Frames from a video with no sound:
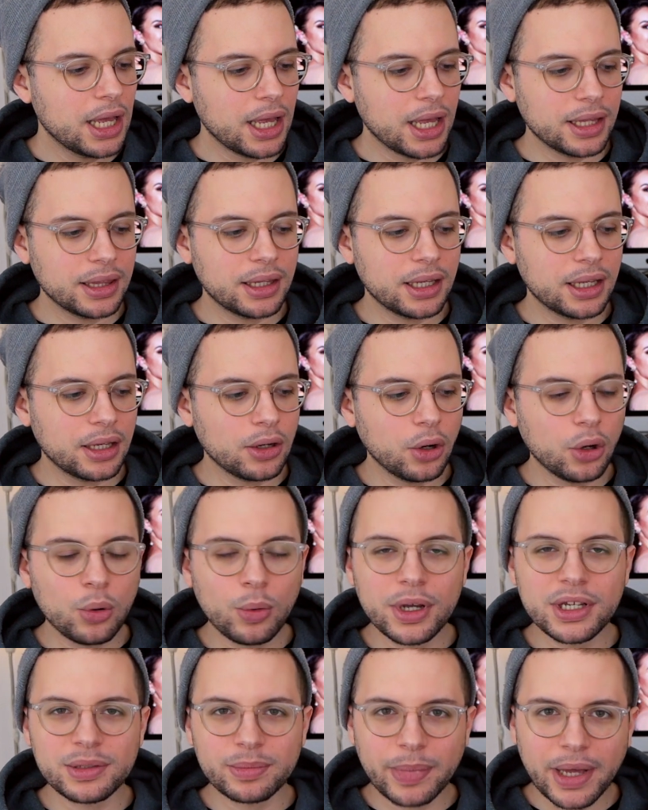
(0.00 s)
And they
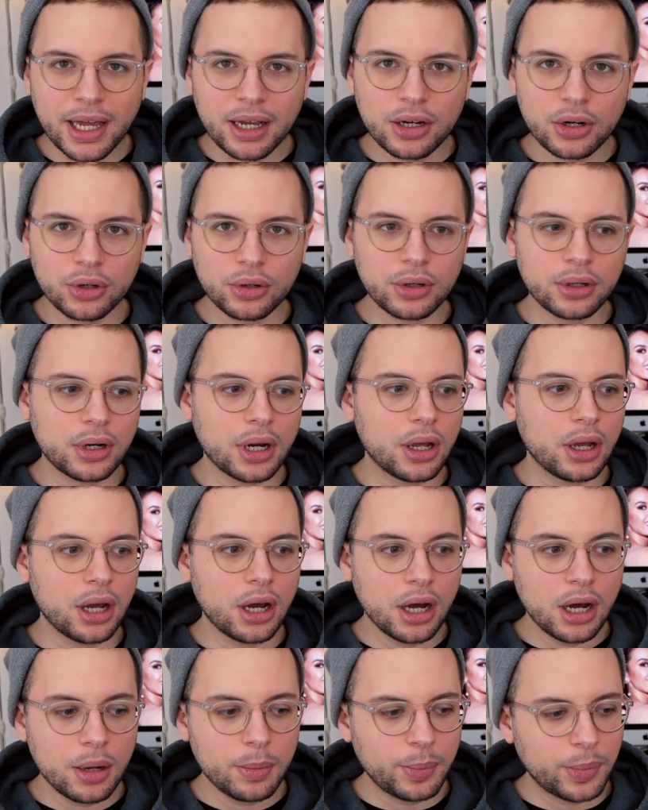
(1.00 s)
always back her
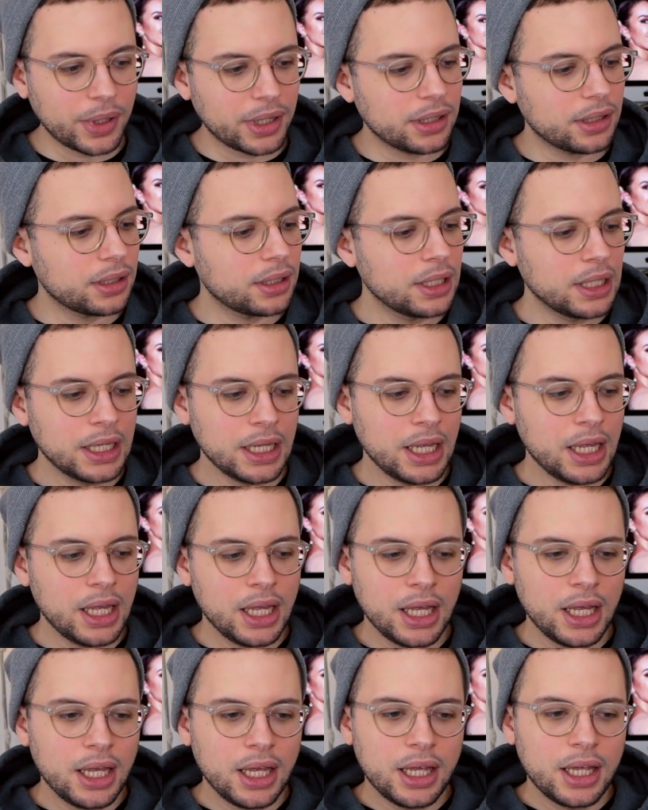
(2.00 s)
up, and
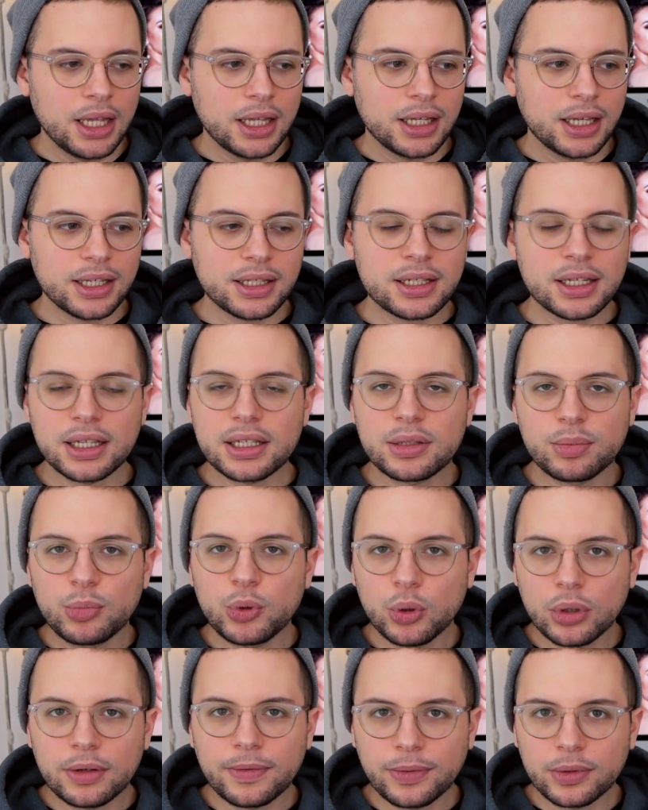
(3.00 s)
It's
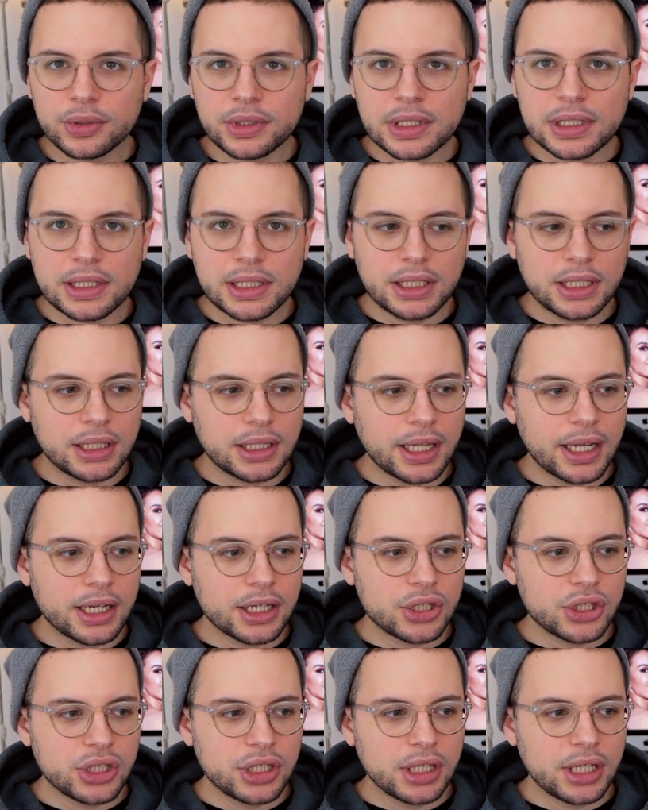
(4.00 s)
beautiful to see.
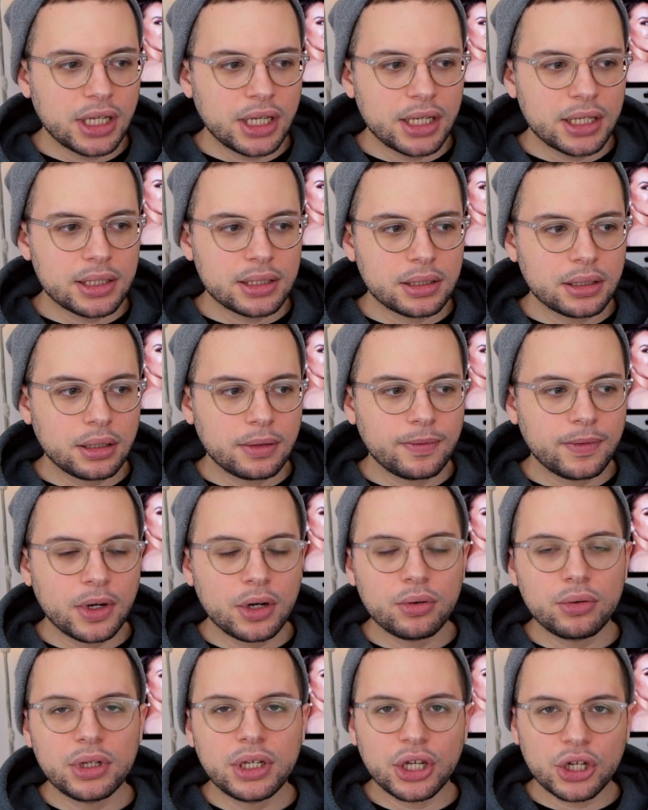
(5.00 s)
Like, she is a
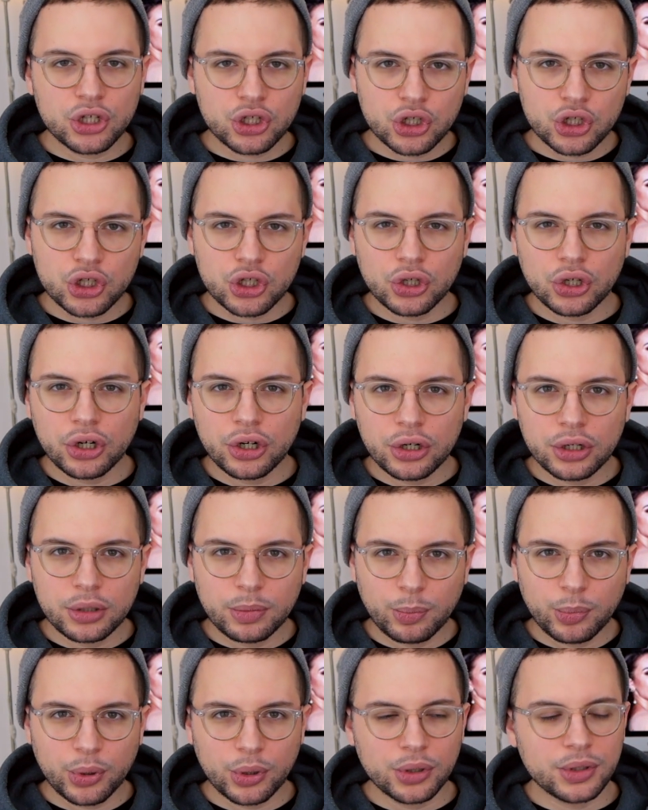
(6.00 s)
very assured
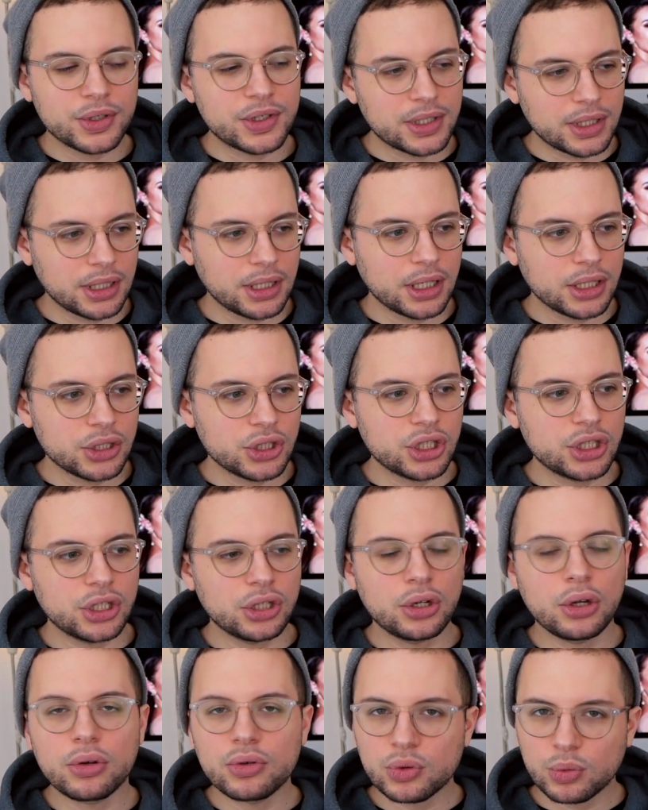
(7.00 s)
person, and she
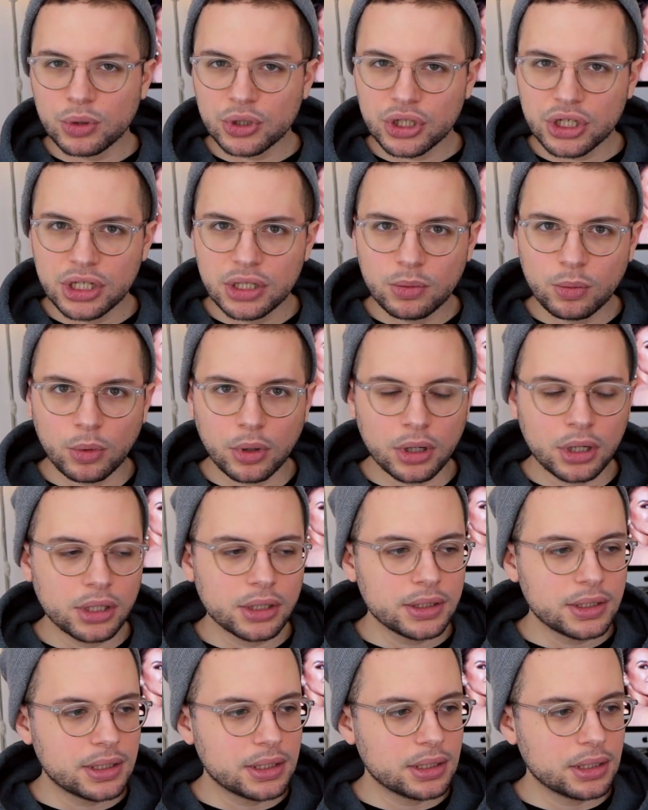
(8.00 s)
knows what she
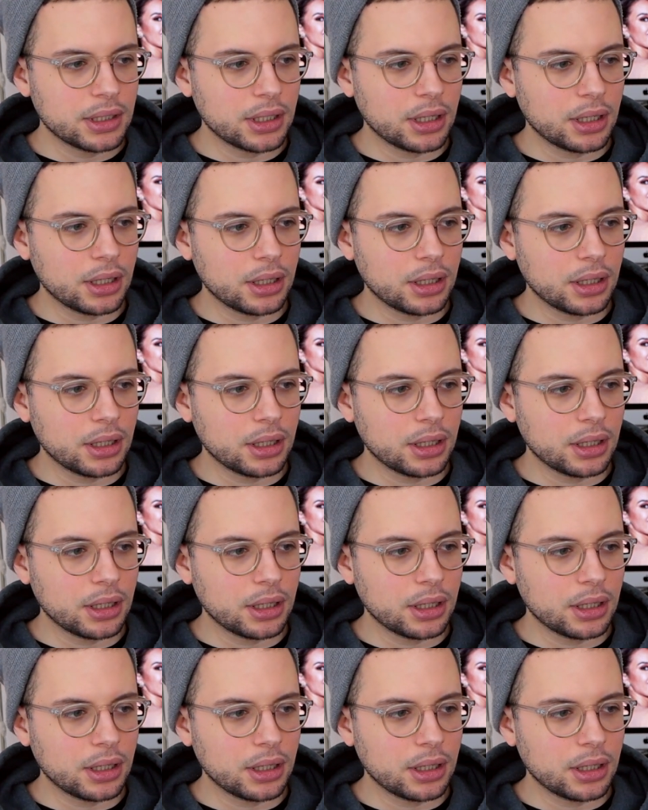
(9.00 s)
wants.